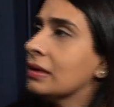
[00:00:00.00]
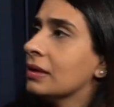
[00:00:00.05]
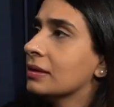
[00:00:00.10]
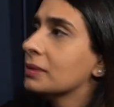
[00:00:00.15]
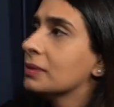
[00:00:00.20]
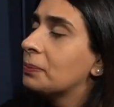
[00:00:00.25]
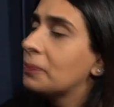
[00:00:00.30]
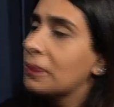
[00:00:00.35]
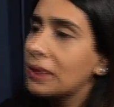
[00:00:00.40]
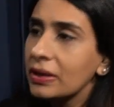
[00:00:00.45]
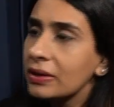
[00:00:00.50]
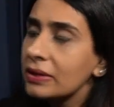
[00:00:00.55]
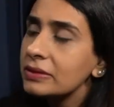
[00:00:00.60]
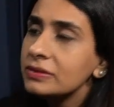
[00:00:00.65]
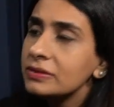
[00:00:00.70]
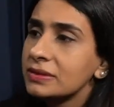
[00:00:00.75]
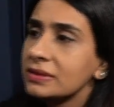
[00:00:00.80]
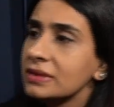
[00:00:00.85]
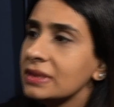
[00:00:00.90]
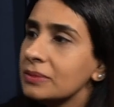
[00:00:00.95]
the
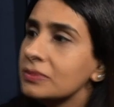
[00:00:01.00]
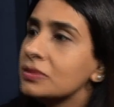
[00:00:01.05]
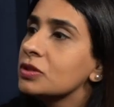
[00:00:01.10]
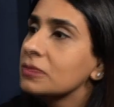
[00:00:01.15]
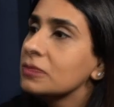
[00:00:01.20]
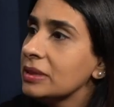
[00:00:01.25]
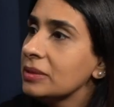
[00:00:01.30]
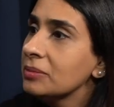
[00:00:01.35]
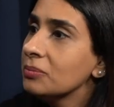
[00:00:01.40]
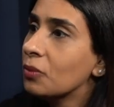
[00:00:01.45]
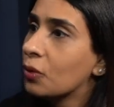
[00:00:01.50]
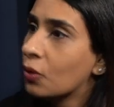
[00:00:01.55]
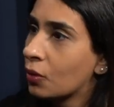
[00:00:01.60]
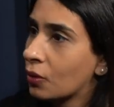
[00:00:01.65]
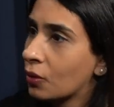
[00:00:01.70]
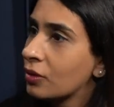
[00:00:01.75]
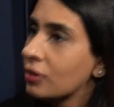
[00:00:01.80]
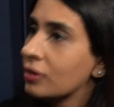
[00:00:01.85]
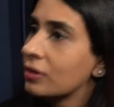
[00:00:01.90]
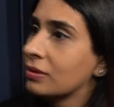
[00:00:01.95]
parents seem to be
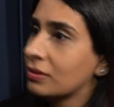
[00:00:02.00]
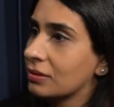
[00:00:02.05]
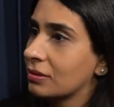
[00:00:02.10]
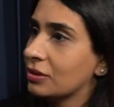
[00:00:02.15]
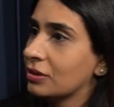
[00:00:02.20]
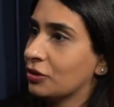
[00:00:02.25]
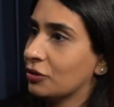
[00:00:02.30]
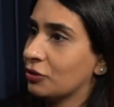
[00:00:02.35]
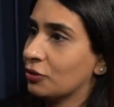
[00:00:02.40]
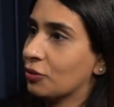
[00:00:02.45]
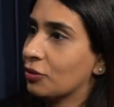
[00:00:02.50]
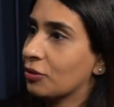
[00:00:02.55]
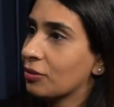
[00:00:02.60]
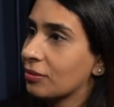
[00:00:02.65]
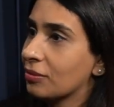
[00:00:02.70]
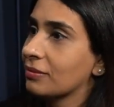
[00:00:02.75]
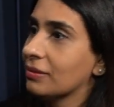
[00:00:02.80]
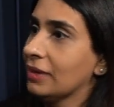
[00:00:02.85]
more, into